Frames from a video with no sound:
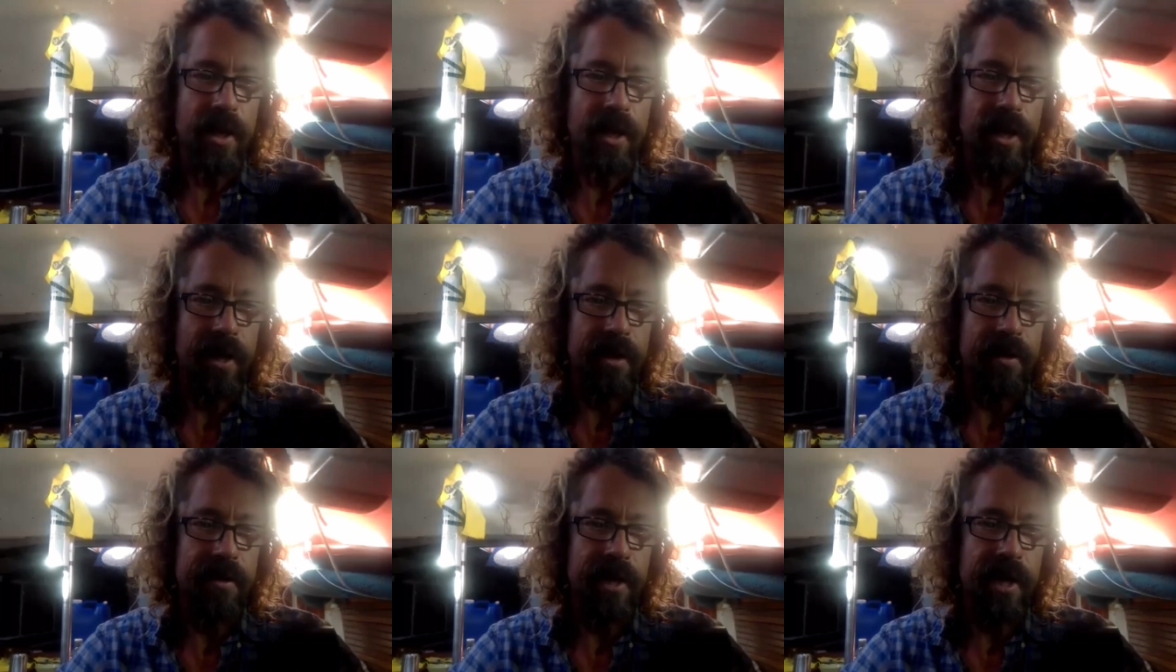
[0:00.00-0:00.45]

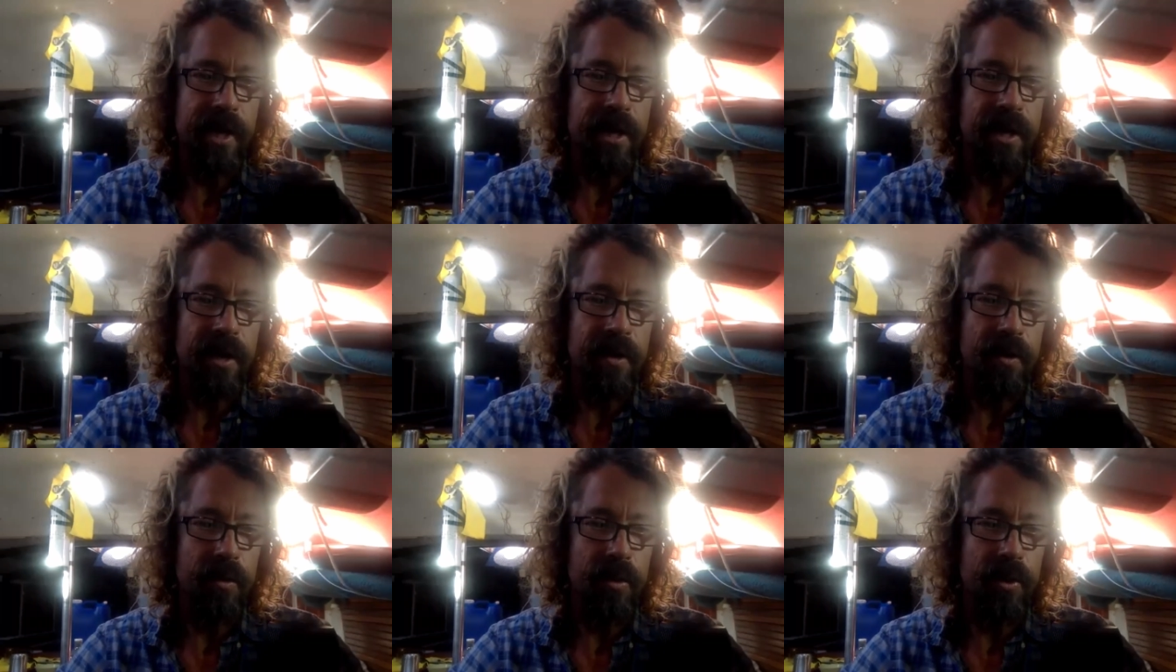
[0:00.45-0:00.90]
and
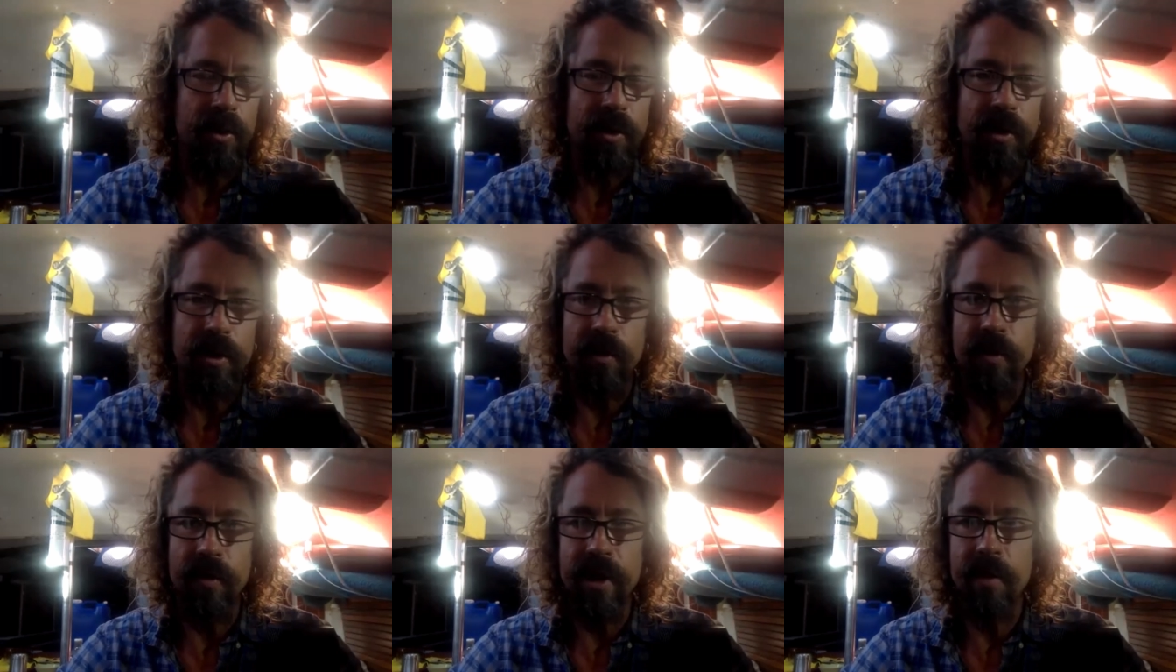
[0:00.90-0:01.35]
take in the
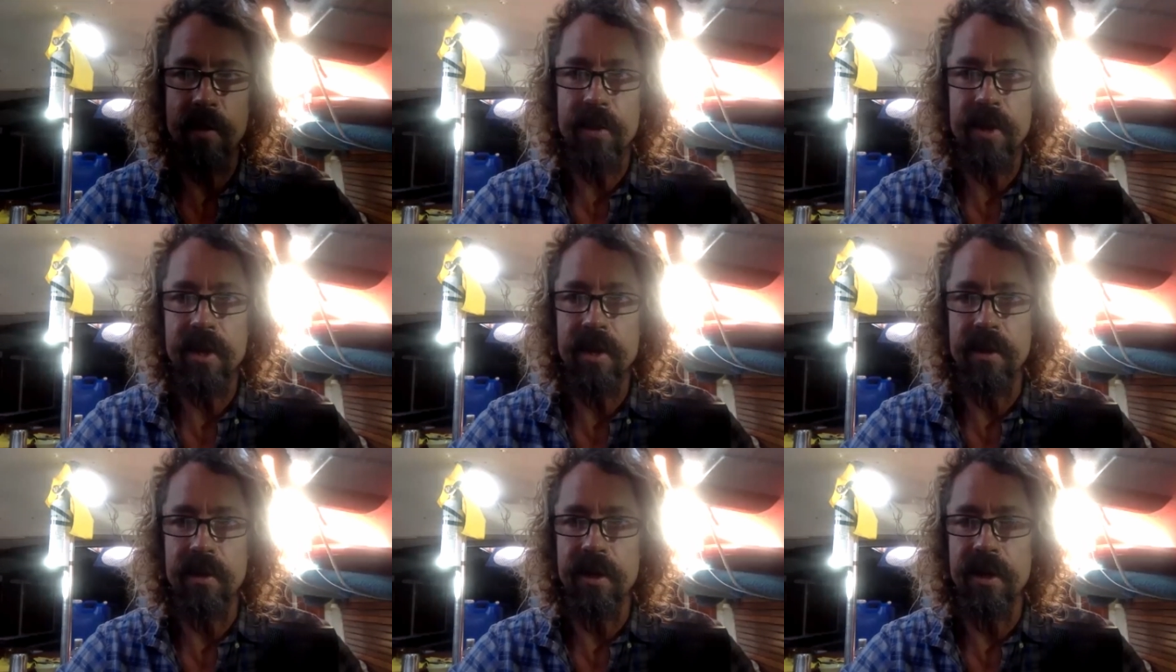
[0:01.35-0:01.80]
beauty around
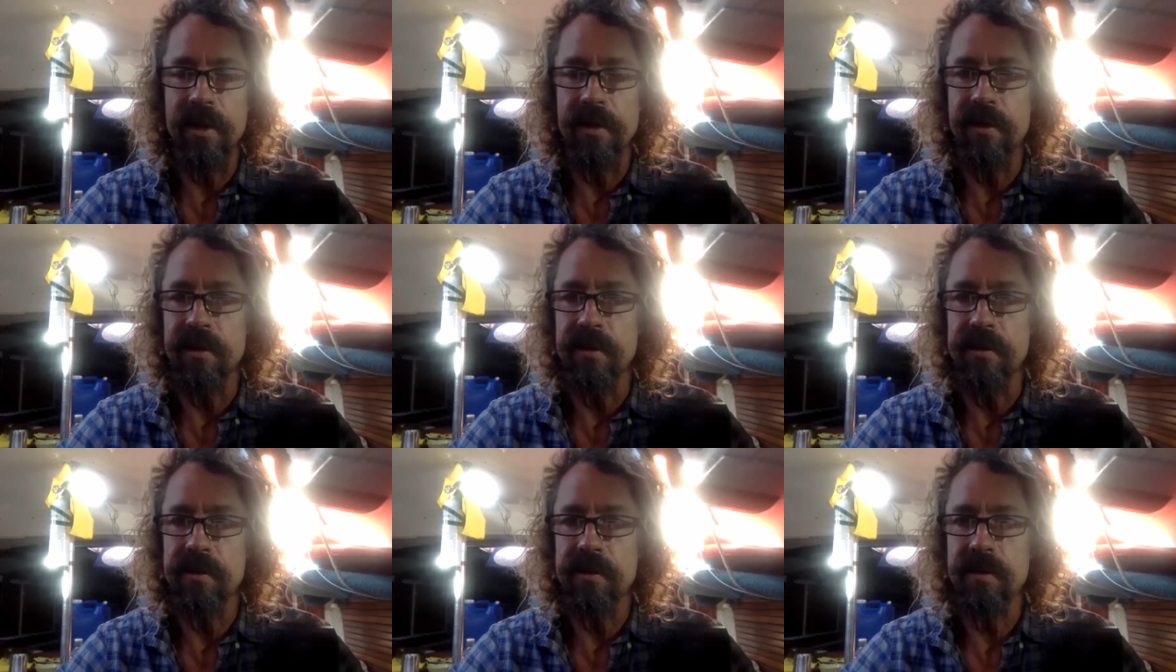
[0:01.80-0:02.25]
me and look
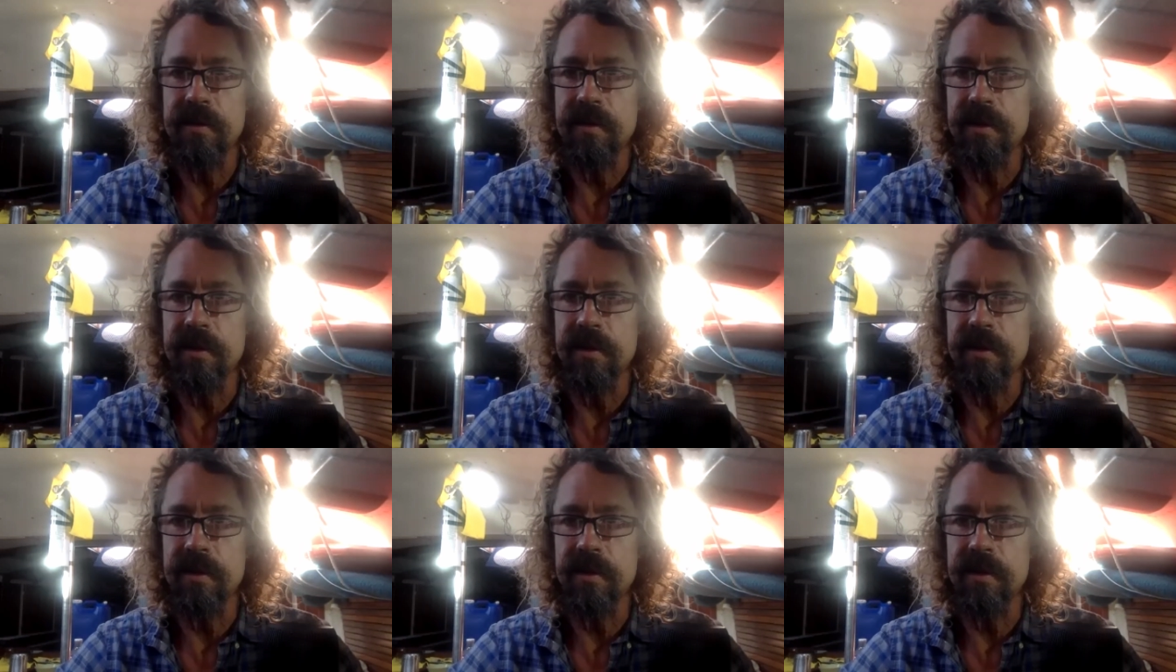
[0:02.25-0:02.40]
at the,